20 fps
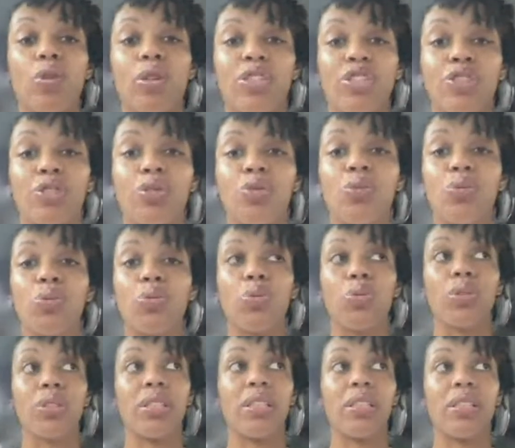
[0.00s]

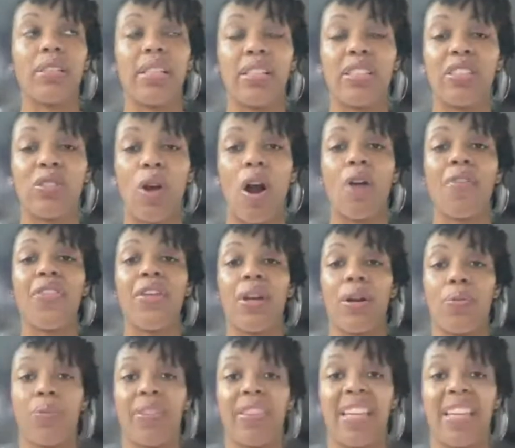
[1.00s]
schools that
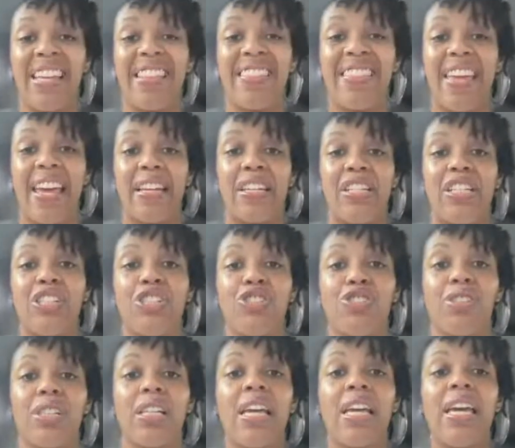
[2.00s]
are within that
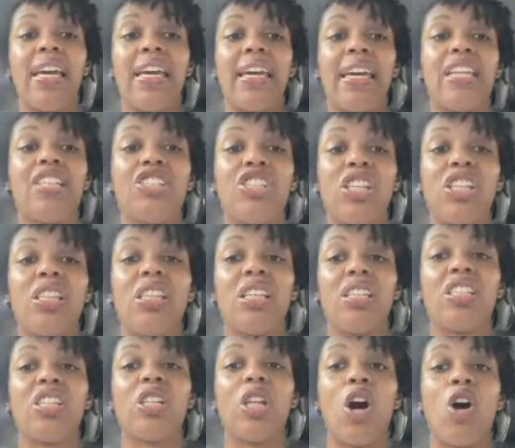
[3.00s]
district into
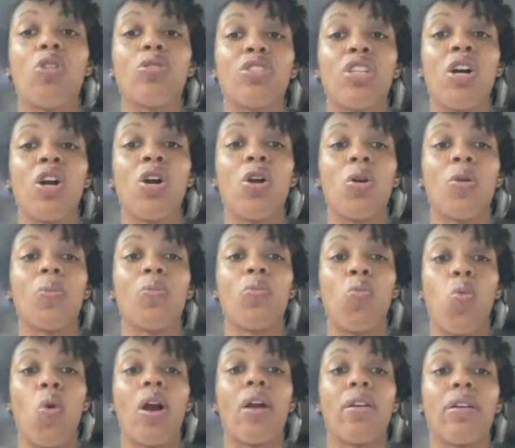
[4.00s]
this
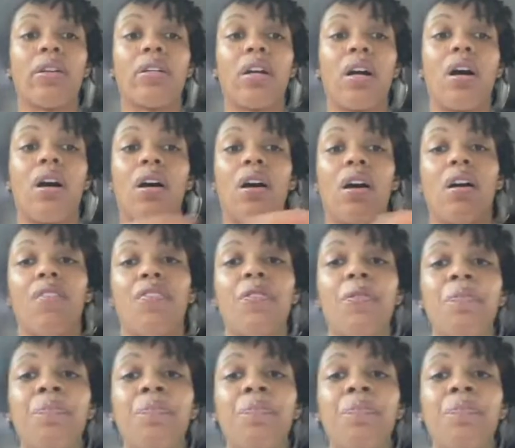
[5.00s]
long-term work of